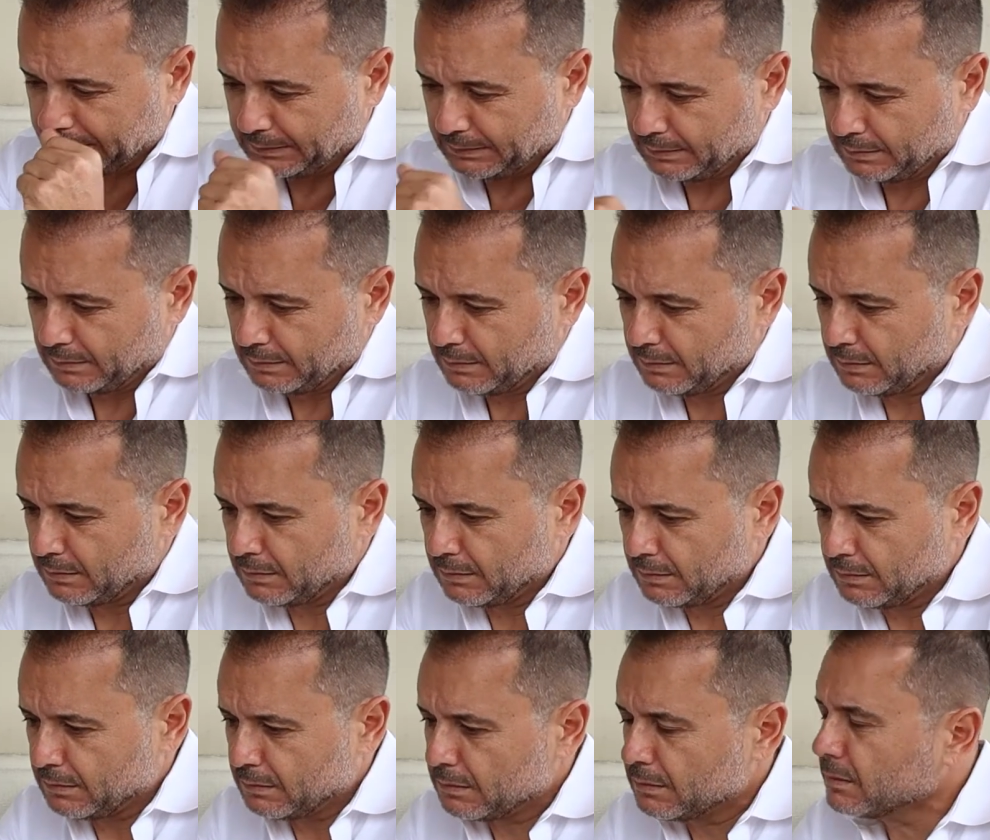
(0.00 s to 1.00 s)

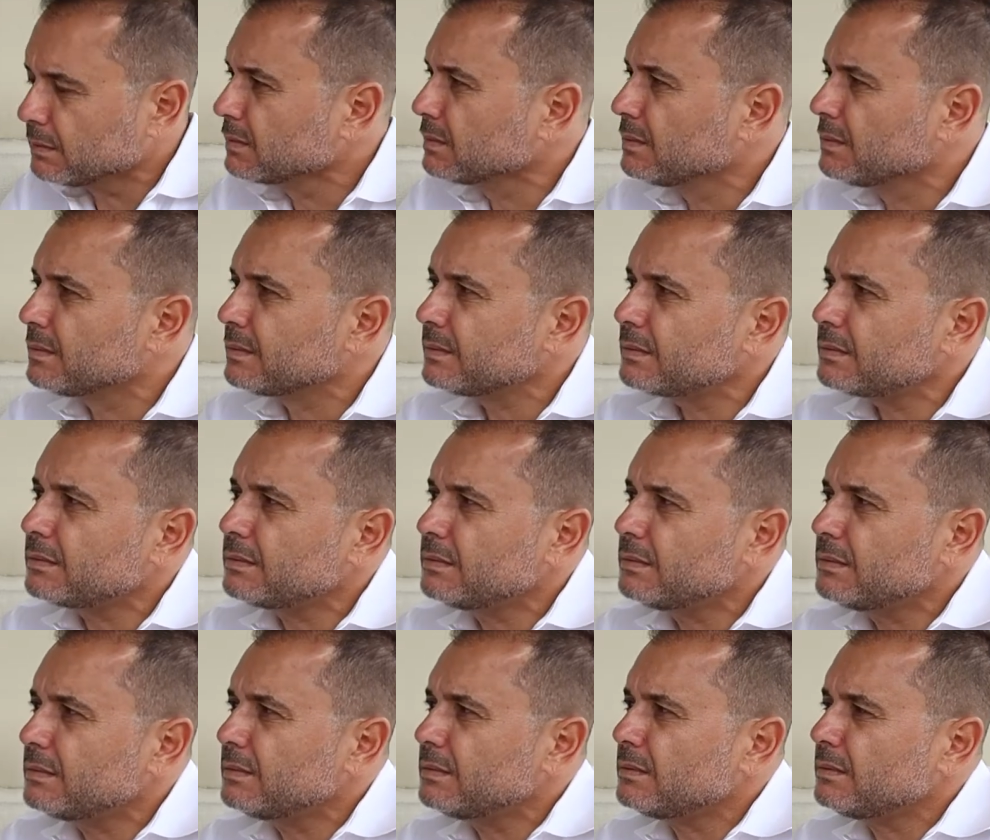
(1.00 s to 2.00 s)

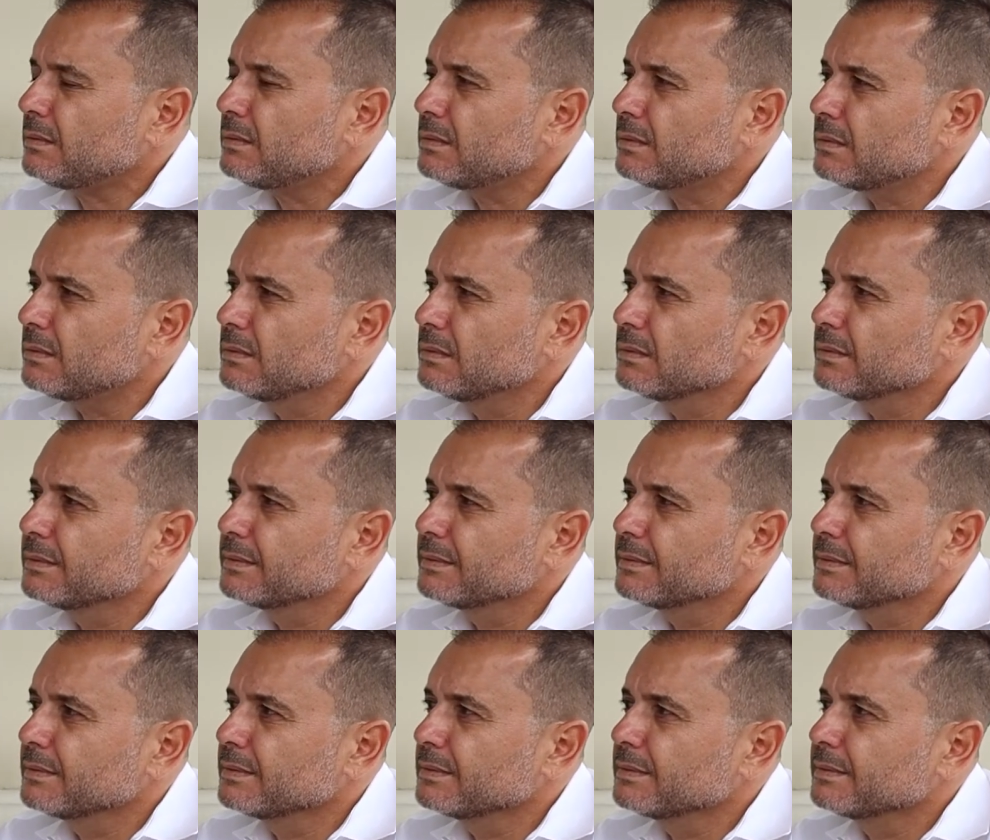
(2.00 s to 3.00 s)

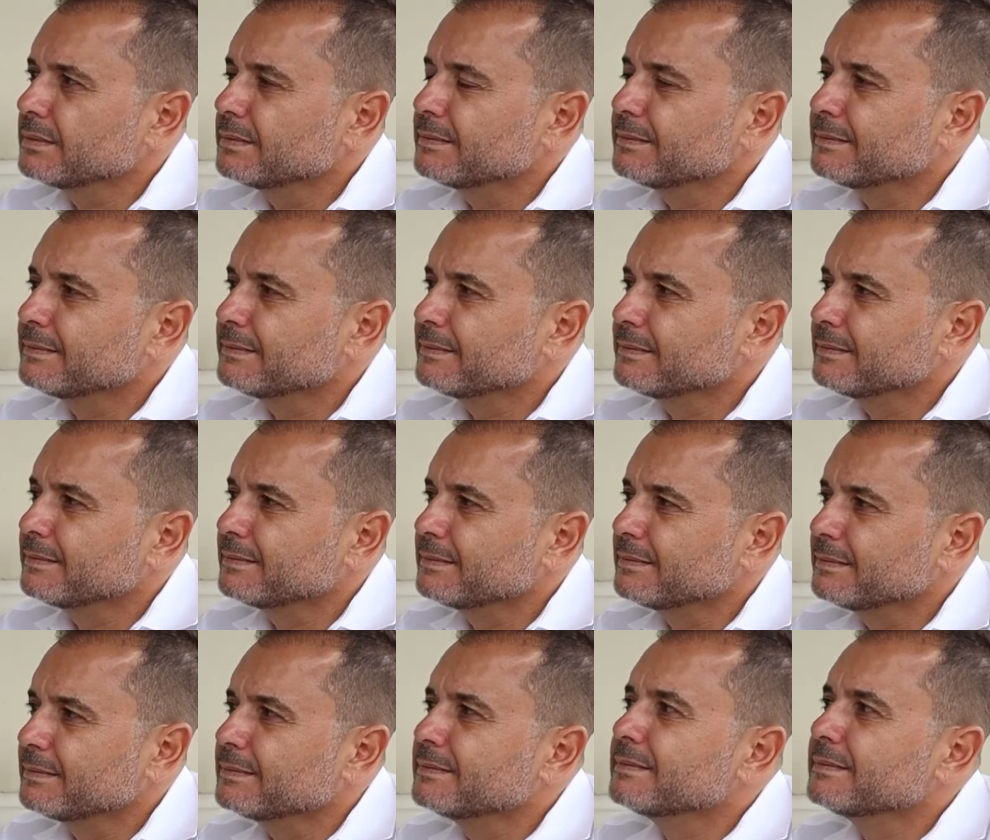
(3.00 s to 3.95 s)
No words are spoken by the person on screen.